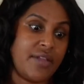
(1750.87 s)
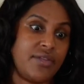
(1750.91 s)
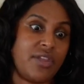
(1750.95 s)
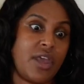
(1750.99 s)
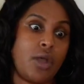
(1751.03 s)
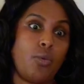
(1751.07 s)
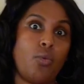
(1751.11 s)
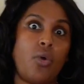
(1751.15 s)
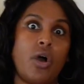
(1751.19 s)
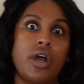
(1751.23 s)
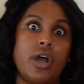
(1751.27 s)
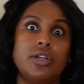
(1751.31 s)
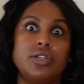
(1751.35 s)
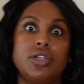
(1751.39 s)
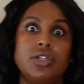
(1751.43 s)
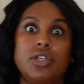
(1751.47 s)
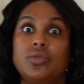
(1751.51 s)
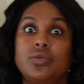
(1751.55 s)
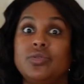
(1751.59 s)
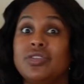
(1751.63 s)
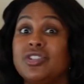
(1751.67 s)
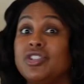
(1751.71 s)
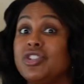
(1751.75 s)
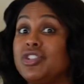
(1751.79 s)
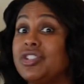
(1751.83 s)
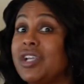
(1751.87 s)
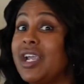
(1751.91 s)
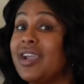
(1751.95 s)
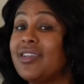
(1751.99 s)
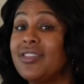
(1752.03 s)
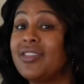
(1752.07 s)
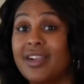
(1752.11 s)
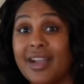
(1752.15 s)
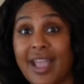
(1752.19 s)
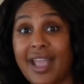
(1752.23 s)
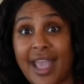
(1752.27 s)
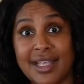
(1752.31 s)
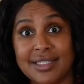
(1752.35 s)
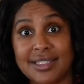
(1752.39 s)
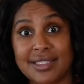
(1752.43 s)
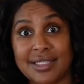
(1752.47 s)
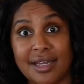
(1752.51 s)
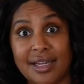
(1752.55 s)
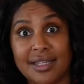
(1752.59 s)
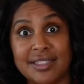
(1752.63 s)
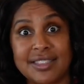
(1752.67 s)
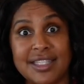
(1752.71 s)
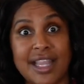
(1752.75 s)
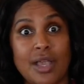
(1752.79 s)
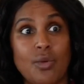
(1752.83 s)
They want you to share their case
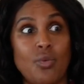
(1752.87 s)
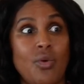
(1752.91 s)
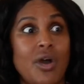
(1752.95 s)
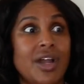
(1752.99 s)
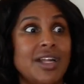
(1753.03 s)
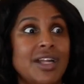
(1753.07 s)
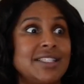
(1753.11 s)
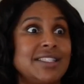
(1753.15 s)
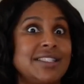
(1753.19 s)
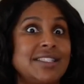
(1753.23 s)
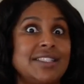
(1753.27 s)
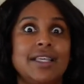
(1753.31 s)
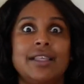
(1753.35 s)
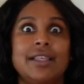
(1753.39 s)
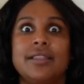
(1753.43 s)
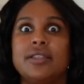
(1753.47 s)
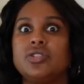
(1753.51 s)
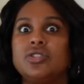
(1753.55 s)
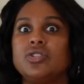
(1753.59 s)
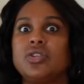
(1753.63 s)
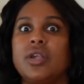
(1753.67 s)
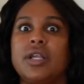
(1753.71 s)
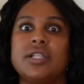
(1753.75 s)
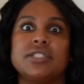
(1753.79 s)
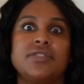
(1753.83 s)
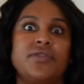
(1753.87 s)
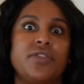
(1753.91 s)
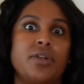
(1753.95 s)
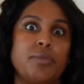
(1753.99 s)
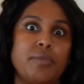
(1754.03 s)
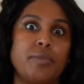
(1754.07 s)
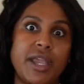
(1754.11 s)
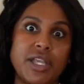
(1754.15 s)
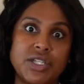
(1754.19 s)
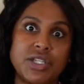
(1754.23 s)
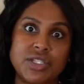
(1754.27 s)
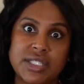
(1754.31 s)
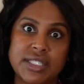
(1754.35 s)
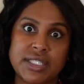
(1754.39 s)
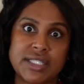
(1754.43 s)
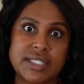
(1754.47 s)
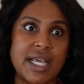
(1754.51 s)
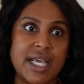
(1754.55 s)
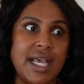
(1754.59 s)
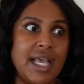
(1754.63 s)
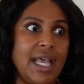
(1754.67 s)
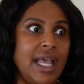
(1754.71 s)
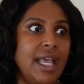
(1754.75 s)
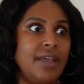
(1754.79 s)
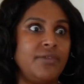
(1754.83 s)
studies. They want to see the
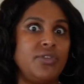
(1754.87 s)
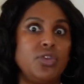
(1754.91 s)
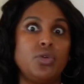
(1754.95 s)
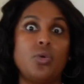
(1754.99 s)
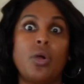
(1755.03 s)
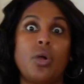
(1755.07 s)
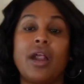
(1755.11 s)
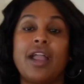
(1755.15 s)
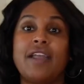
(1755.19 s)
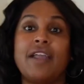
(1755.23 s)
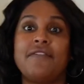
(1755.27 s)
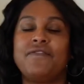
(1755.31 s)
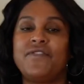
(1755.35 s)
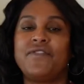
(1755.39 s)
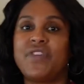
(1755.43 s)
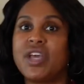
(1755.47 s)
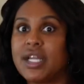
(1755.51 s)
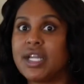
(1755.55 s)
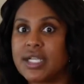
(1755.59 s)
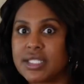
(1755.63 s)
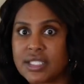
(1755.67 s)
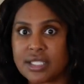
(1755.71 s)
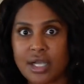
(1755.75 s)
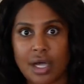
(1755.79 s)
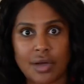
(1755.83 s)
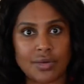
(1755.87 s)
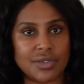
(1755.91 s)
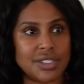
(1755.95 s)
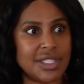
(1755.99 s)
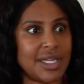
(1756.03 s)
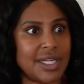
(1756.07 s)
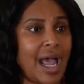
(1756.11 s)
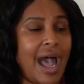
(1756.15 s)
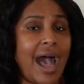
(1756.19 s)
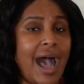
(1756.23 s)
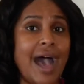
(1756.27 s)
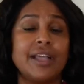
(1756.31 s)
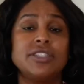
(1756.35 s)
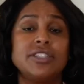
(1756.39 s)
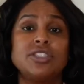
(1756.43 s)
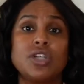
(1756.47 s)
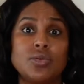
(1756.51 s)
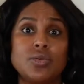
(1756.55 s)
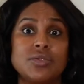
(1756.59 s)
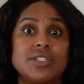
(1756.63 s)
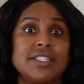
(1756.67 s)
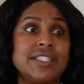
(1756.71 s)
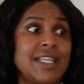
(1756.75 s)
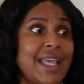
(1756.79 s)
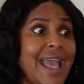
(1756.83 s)
transformations. If you are a fitness coach and I
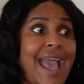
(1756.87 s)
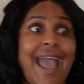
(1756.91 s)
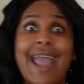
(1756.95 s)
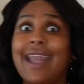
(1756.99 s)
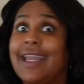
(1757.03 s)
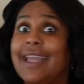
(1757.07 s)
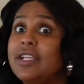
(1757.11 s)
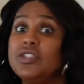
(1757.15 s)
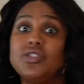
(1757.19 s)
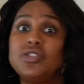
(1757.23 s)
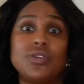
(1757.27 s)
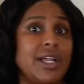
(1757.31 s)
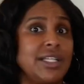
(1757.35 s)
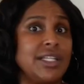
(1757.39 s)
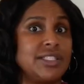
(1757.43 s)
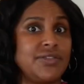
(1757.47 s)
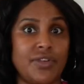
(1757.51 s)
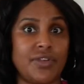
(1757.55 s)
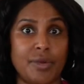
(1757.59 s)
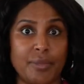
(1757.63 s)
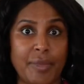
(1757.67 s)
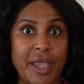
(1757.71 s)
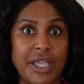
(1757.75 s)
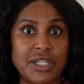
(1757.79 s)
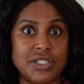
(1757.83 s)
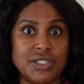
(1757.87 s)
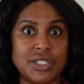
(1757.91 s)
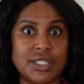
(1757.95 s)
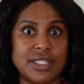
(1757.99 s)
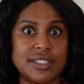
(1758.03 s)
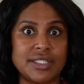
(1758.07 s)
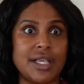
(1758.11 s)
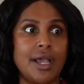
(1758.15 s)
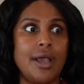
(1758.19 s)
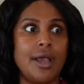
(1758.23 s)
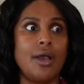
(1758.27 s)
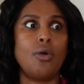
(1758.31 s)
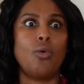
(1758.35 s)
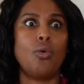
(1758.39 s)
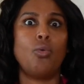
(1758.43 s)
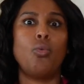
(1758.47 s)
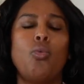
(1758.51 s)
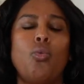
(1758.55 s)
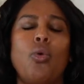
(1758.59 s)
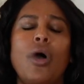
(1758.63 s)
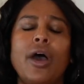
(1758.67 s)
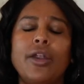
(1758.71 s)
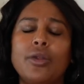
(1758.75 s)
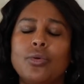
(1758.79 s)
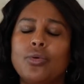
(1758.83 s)
don't see any transformations,
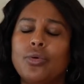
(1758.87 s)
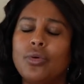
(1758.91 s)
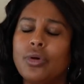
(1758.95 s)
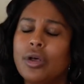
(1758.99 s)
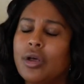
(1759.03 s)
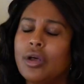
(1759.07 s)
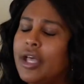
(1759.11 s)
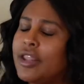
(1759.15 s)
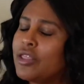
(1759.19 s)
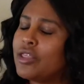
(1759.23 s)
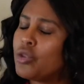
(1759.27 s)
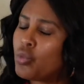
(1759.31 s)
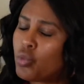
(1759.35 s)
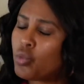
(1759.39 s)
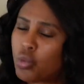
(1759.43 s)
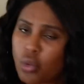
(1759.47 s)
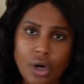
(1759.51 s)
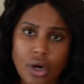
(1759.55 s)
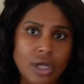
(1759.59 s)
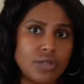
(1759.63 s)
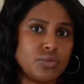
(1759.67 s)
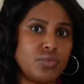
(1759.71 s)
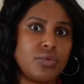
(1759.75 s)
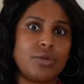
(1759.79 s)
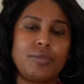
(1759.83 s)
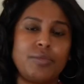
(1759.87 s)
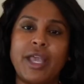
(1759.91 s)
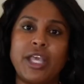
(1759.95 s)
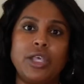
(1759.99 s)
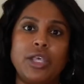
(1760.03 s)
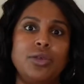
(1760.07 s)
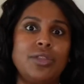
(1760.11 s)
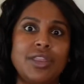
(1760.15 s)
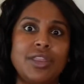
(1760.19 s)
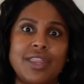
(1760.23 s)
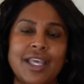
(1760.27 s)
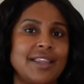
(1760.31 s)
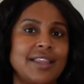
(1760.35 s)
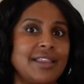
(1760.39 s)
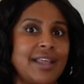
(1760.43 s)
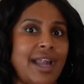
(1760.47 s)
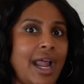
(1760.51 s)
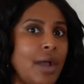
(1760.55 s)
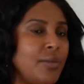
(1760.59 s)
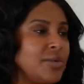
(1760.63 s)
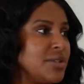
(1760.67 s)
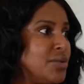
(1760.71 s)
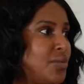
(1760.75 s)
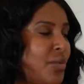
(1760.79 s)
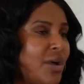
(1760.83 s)
what in the world would make you think that
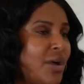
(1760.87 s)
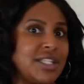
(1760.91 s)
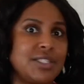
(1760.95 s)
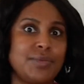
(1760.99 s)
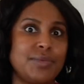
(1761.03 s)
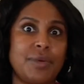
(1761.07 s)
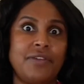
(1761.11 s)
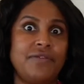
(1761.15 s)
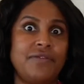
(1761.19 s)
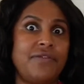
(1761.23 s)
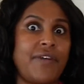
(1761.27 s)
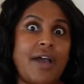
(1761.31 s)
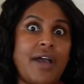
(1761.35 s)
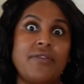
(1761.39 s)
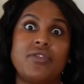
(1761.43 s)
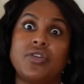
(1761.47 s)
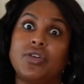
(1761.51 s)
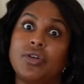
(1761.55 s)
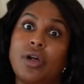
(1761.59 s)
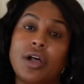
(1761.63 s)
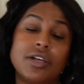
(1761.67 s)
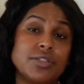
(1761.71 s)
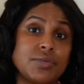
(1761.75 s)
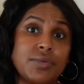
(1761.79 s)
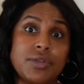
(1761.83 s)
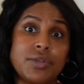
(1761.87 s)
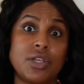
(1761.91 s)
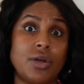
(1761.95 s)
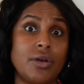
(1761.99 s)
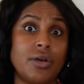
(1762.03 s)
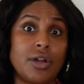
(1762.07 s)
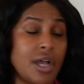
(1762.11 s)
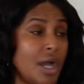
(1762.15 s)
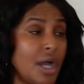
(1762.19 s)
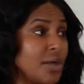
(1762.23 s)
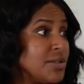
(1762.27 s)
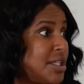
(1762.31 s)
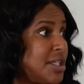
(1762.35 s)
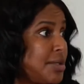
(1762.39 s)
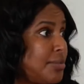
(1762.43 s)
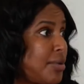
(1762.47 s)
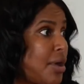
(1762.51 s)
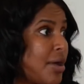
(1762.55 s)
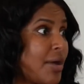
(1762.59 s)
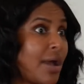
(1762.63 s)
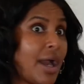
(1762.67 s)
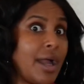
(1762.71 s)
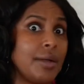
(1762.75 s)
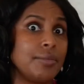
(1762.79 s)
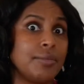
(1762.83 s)
I would want to spend $500 with you on a coaching
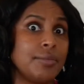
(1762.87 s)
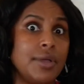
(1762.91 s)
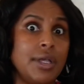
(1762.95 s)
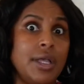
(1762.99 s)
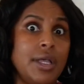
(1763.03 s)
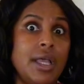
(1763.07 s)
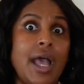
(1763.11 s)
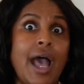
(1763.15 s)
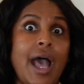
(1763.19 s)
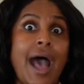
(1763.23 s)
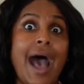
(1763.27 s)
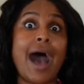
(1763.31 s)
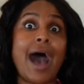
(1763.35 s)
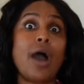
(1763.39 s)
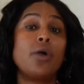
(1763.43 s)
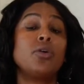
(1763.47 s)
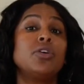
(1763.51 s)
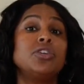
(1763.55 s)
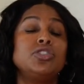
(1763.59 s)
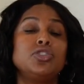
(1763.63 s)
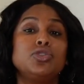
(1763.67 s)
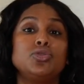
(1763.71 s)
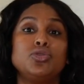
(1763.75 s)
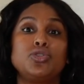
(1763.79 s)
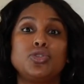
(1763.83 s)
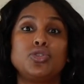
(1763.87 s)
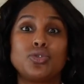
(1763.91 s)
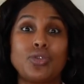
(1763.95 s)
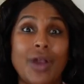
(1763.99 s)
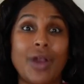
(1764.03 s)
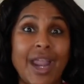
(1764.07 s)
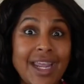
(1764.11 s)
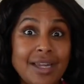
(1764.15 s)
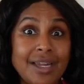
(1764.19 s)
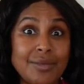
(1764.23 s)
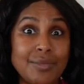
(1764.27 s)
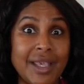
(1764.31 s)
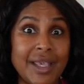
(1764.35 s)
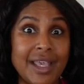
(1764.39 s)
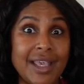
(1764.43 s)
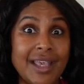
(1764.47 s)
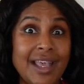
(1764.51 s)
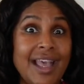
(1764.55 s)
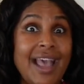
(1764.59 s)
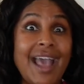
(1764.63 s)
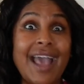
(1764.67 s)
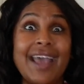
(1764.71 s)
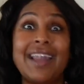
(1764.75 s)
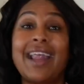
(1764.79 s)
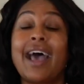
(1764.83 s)
program? How could you train
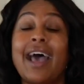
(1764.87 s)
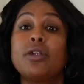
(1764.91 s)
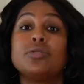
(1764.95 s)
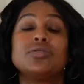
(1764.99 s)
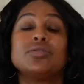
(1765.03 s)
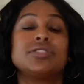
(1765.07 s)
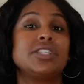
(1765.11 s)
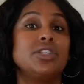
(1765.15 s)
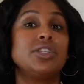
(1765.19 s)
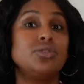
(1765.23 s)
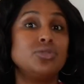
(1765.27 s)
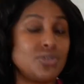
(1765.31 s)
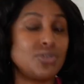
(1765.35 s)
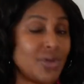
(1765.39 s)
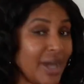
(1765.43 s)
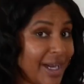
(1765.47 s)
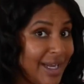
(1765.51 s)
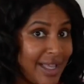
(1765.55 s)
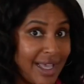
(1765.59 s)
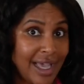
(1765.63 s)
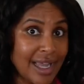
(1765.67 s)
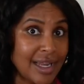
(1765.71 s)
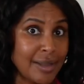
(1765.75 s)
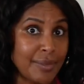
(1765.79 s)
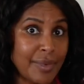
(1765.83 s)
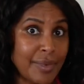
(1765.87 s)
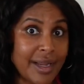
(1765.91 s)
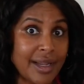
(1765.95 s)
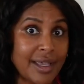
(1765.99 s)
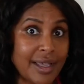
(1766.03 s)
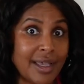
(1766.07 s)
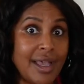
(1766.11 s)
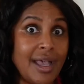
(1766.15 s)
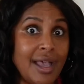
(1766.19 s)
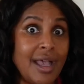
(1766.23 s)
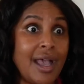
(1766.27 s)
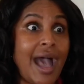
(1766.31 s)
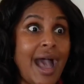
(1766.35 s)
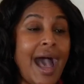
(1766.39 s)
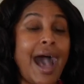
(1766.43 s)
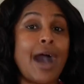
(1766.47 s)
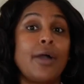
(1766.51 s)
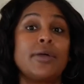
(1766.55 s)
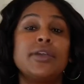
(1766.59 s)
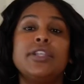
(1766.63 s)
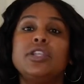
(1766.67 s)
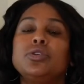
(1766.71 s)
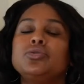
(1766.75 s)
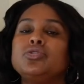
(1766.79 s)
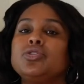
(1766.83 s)
me and I don't see you training anybody?
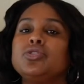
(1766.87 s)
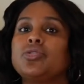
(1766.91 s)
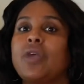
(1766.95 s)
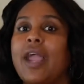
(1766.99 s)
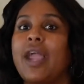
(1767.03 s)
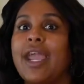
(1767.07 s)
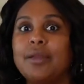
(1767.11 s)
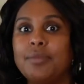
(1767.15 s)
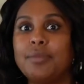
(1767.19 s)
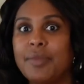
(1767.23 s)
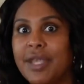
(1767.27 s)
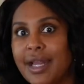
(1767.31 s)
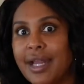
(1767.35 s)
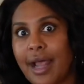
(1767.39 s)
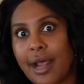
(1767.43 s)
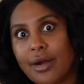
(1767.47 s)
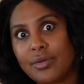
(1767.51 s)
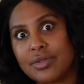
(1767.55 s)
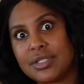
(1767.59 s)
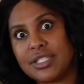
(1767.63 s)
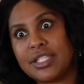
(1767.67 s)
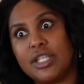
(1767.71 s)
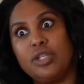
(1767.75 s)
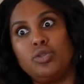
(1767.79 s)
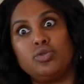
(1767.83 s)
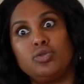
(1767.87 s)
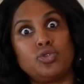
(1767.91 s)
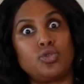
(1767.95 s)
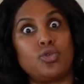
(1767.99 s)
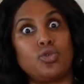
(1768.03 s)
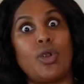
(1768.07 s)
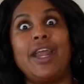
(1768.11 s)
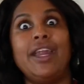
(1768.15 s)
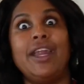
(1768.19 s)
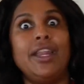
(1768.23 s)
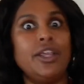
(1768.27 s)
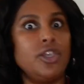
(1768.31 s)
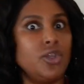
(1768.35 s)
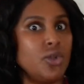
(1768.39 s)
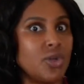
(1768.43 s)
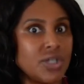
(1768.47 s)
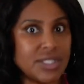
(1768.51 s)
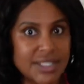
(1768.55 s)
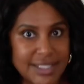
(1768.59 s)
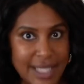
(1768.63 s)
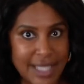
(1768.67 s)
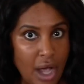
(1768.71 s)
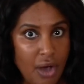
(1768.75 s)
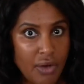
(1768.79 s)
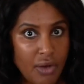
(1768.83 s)
How can you train me and I don't see you training
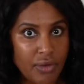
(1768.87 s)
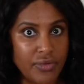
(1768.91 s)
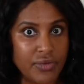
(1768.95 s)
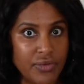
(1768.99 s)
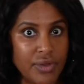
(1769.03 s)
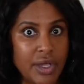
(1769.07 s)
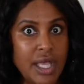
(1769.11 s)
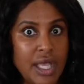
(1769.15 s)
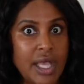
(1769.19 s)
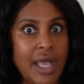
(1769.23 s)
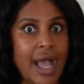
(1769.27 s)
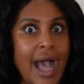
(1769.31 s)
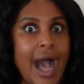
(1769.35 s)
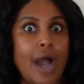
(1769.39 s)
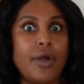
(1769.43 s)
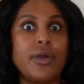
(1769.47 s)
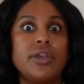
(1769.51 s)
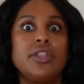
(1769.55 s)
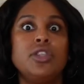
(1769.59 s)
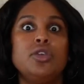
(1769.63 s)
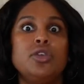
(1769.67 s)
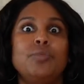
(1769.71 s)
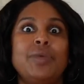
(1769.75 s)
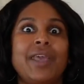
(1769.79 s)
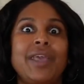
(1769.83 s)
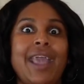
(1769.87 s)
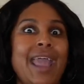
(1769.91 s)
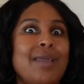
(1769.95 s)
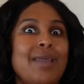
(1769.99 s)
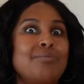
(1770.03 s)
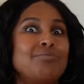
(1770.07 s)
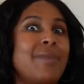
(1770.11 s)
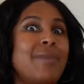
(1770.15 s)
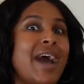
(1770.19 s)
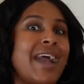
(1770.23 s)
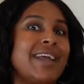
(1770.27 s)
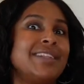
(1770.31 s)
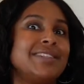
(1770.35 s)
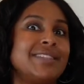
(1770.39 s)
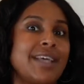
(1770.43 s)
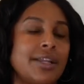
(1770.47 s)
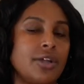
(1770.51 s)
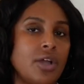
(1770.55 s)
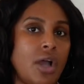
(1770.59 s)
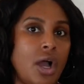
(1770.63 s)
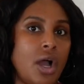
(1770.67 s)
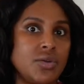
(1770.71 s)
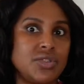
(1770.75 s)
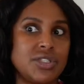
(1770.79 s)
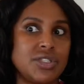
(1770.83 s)
yourself? How can you be a
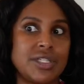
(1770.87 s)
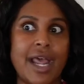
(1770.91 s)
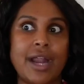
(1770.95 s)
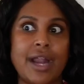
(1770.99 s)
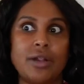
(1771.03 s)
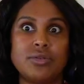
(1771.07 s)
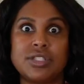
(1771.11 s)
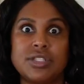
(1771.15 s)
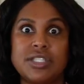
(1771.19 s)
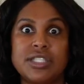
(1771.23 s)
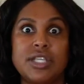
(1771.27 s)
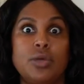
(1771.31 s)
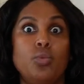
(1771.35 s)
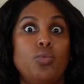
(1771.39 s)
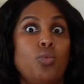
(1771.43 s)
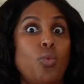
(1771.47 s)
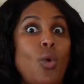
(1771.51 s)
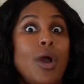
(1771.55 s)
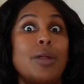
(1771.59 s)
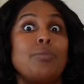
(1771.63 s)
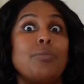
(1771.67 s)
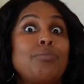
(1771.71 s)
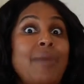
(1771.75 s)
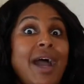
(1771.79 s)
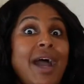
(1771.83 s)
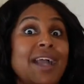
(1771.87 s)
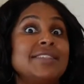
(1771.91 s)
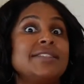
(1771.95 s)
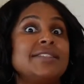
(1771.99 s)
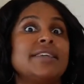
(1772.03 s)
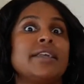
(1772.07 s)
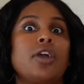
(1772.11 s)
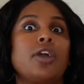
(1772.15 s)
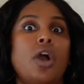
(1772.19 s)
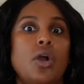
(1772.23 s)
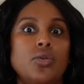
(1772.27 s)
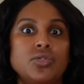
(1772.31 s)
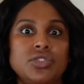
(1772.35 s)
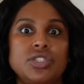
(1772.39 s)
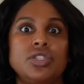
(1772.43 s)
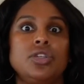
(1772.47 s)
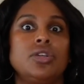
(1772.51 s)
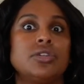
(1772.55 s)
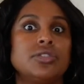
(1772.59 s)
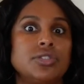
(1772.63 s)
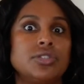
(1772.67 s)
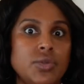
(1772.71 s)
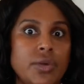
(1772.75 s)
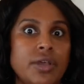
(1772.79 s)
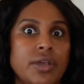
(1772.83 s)
mindset coach and I don't see what mindset
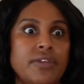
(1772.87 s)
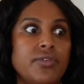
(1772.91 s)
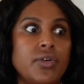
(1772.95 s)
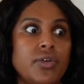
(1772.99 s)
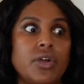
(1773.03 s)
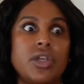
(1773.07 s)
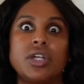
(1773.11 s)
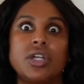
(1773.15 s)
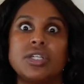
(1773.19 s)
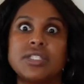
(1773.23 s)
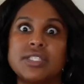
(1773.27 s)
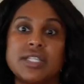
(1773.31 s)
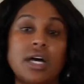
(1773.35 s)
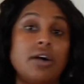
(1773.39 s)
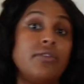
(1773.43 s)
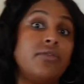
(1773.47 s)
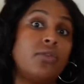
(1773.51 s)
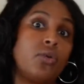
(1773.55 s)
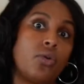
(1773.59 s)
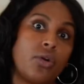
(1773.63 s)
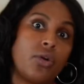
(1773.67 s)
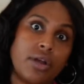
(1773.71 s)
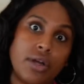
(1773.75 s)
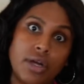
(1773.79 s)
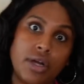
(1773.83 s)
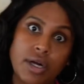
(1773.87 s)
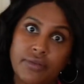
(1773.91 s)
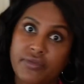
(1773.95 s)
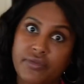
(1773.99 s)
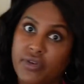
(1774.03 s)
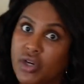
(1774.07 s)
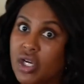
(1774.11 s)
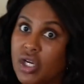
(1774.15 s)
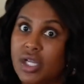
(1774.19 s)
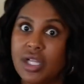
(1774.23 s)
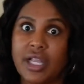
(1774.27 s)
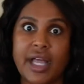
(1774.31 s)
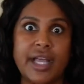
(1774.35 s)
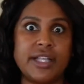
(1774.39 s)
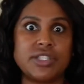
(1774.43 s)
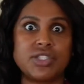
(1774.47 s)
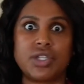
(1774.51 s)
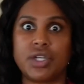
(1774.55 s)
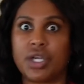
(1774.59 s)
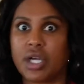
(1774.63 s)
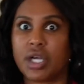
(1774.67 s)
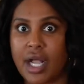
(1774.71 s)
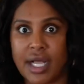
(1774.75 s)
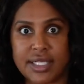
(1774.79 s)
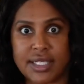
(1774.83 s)
coaching you're doing for yourself or for your
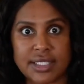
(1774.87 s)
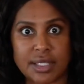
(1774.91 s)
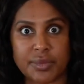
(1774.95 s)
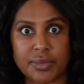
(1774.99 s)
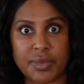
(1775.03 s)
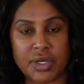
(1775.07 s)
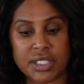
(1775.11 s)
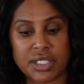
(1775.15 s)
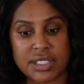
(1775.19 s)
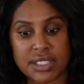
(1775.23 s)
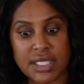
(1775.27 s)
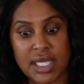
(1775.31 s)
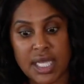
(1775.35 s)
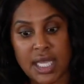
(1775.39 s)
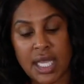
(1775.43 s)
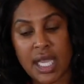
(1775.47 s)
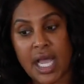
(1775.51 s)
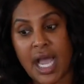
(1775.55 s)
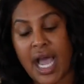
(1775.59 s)
clients or your customers?